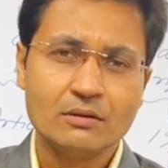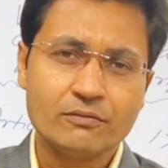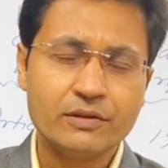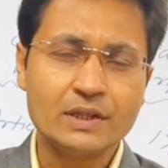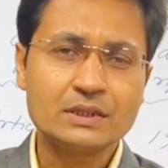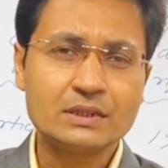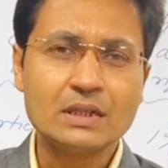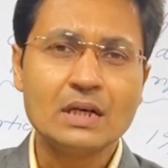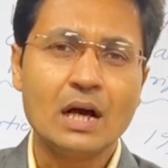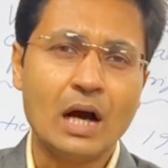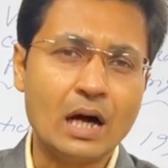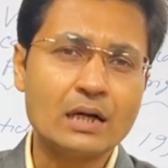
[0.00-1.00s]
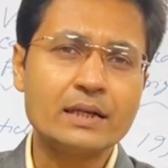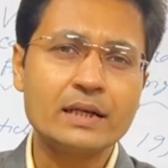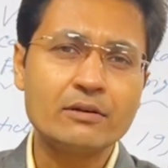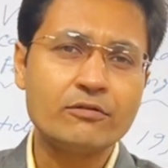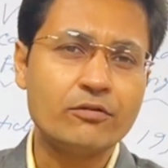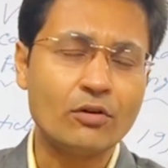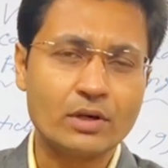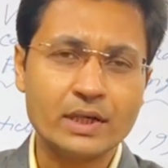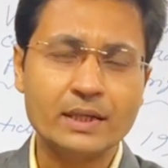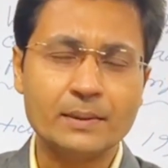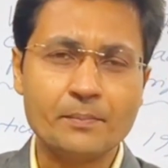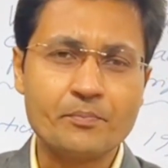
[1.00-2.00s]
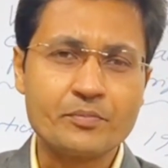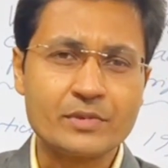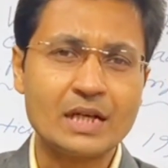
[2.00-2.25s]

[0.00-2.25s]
First, Article 14,